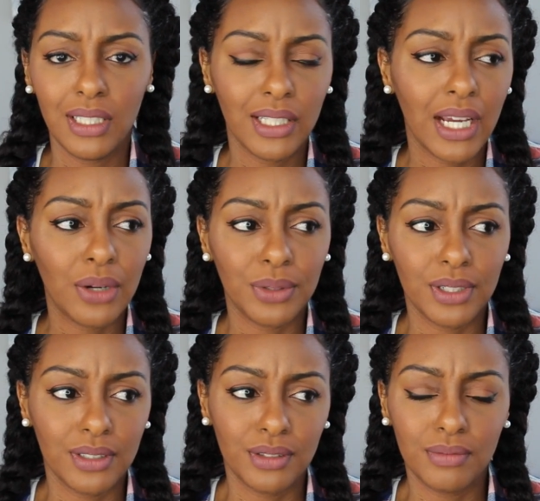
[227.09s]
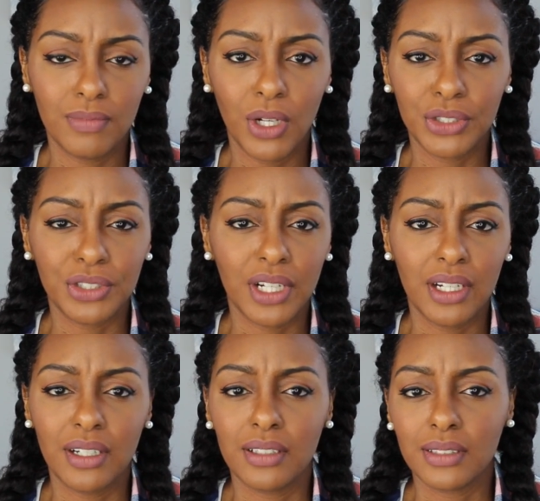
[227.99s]
an hour on your
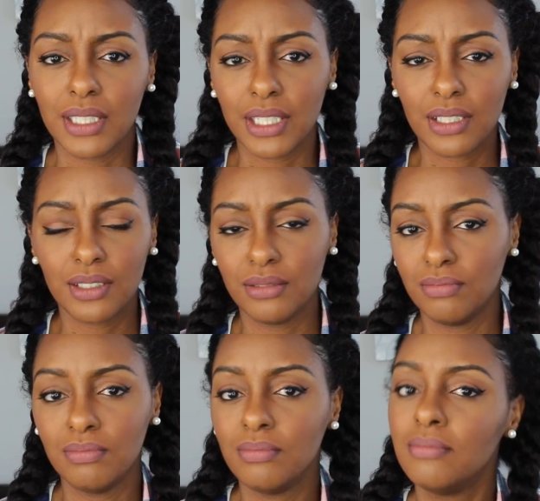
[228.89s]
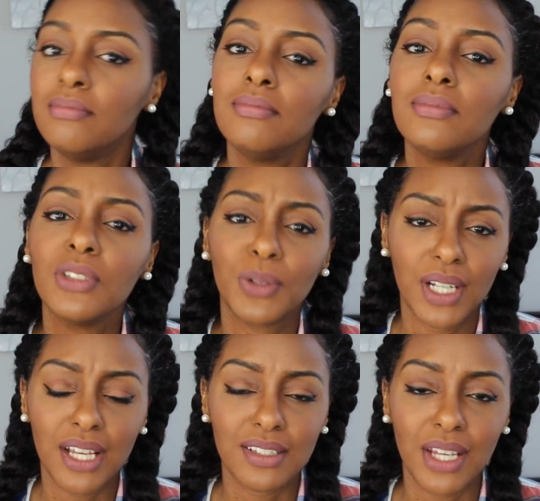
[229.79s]
hair. Like, no
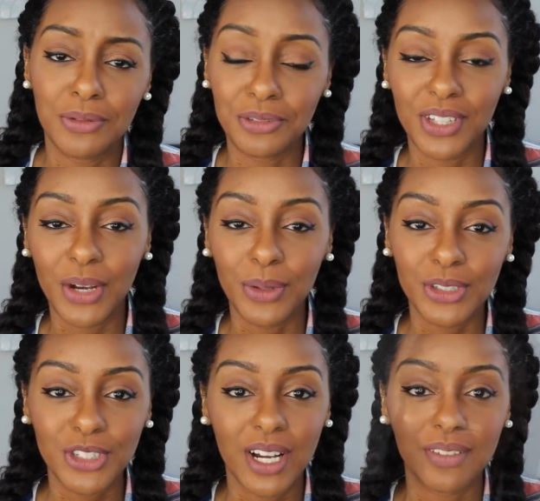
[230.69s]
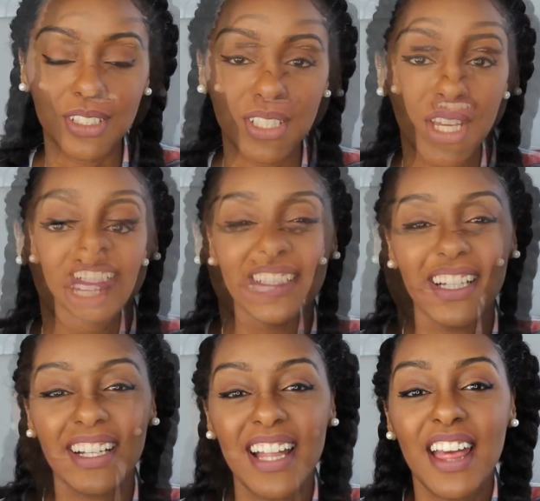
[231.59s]
one has time for that while traveling, but
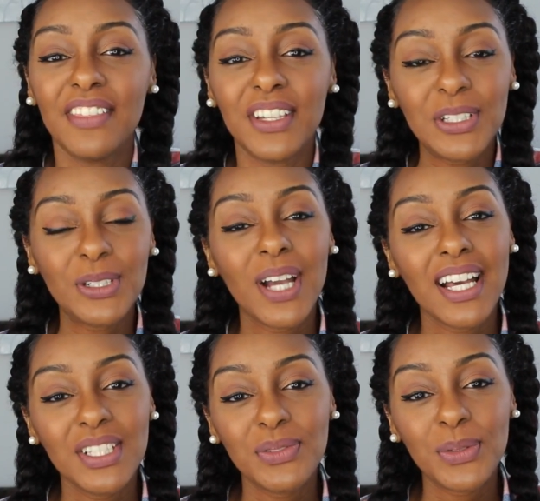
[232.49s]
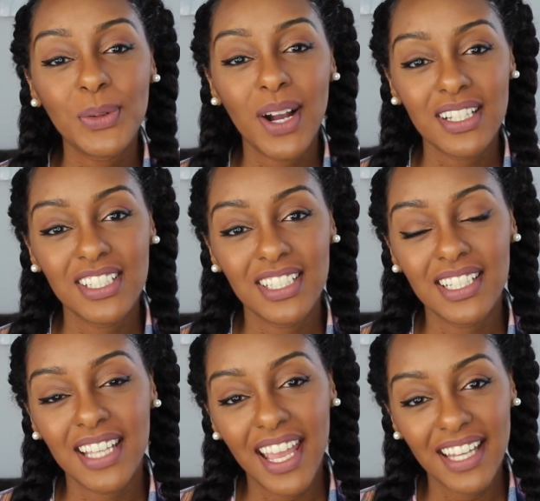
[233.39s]
yeah. Thank you guys for
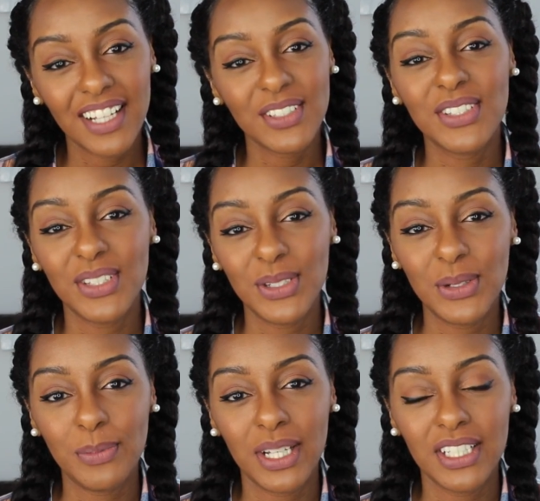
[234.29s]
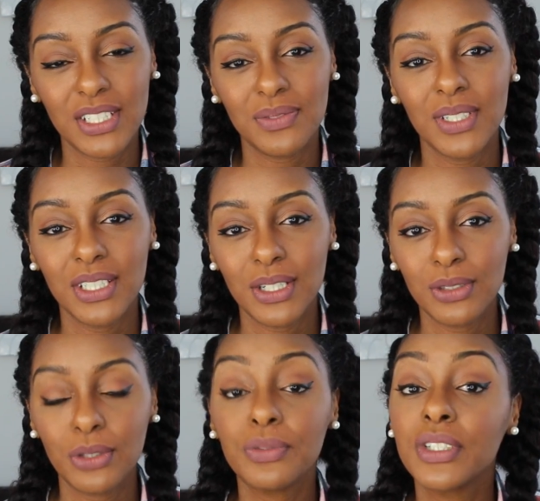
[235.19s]
watching and I'll see you in my next
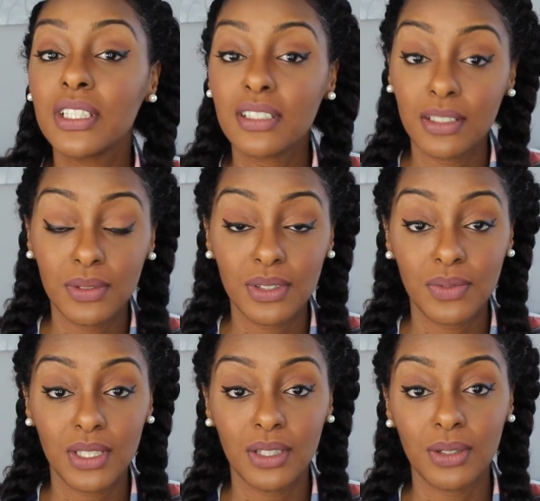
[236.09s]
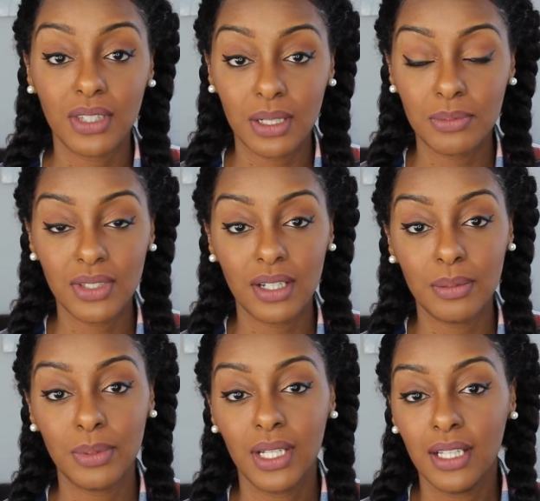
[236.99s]
video. Don't forget to give this video a thumbs
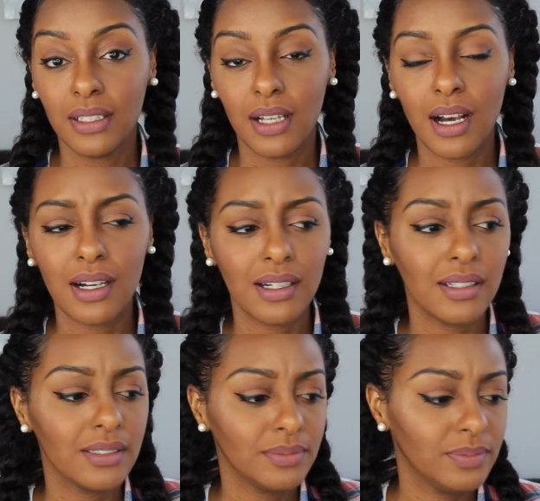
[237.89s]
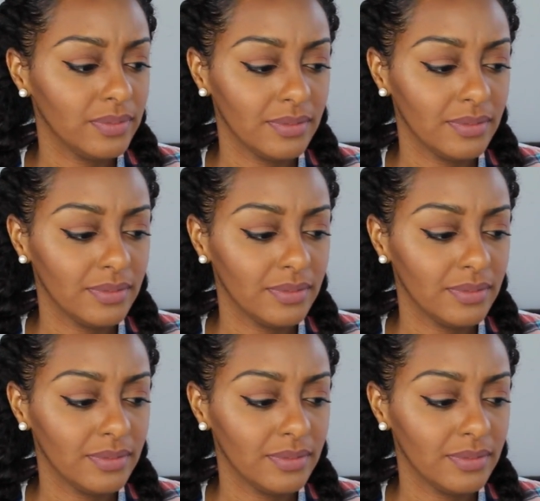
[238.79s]
up. Uh,